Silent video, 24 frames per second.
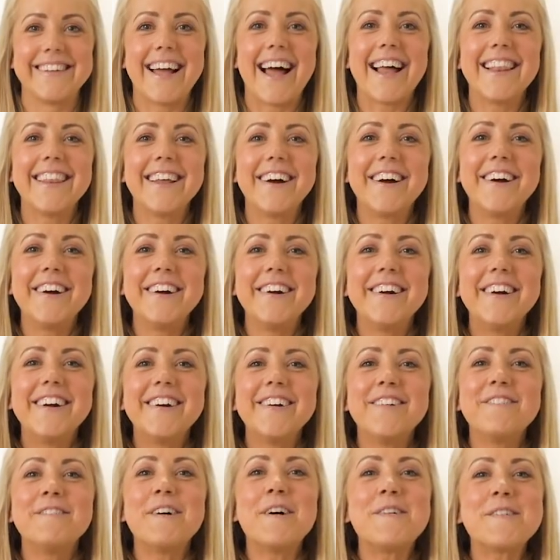
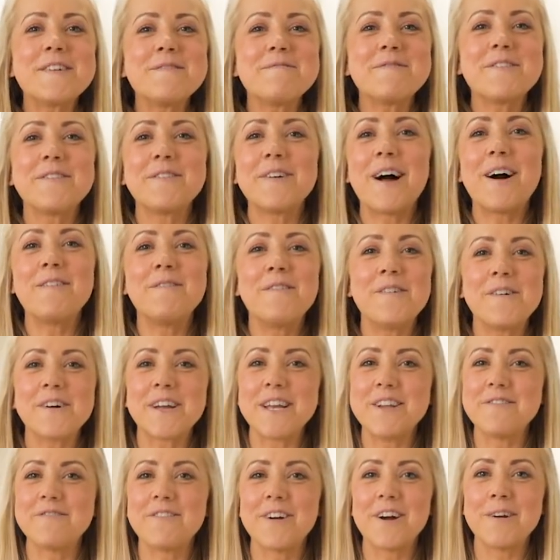Hello, welcome to our
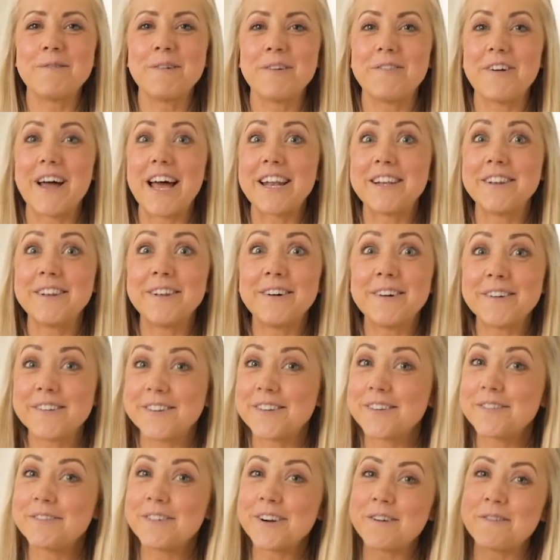walk-in robe. We've had lots
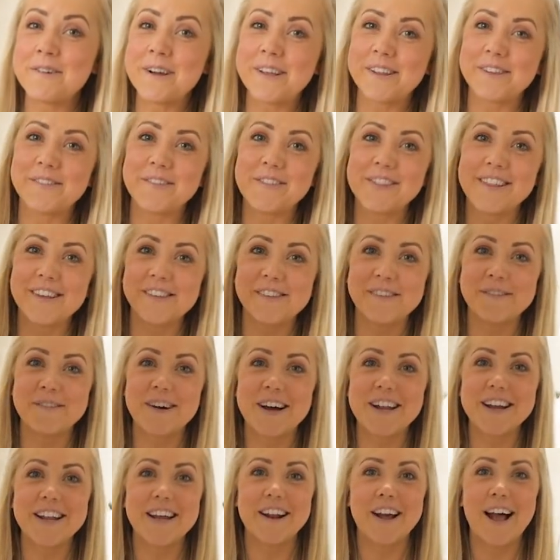of requests for this
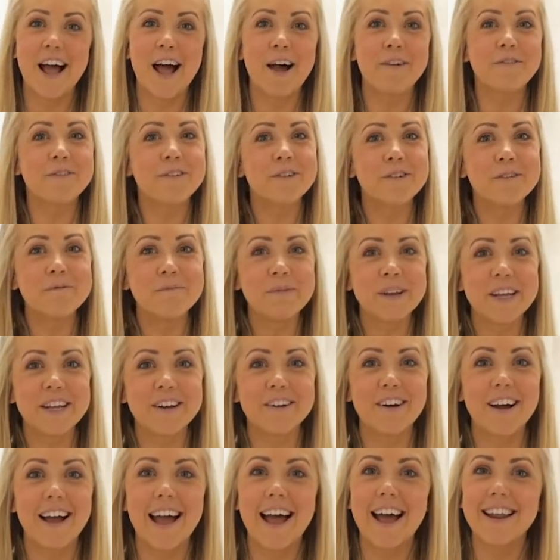one, and I have to admit
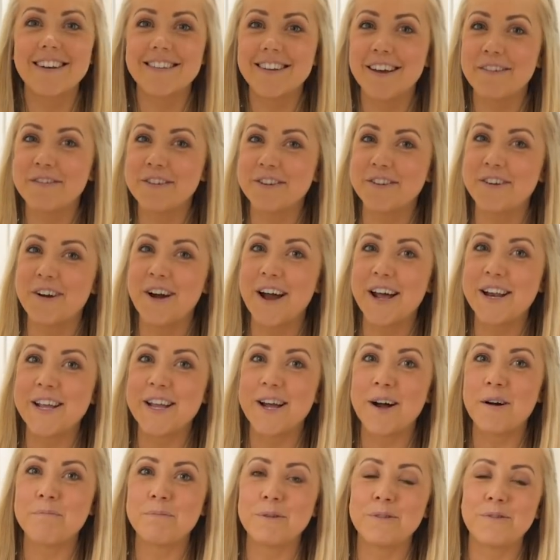I had to have a tidy
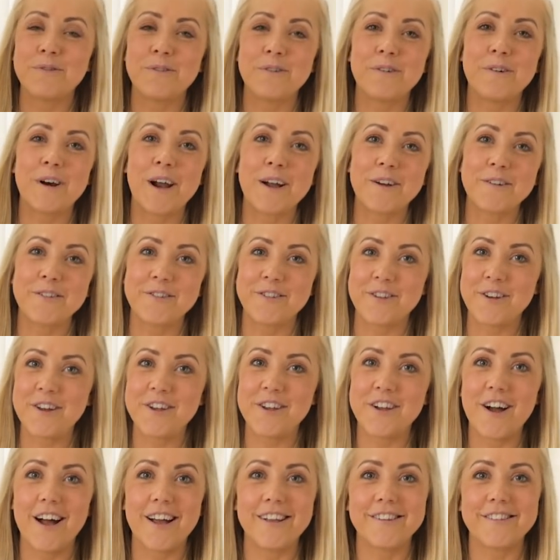up before I could show
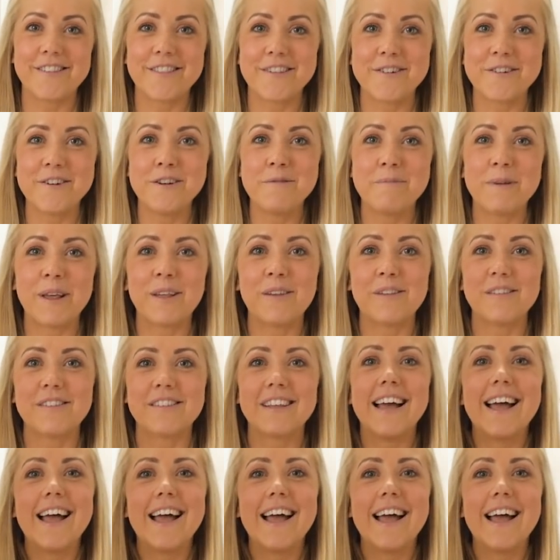you guys through because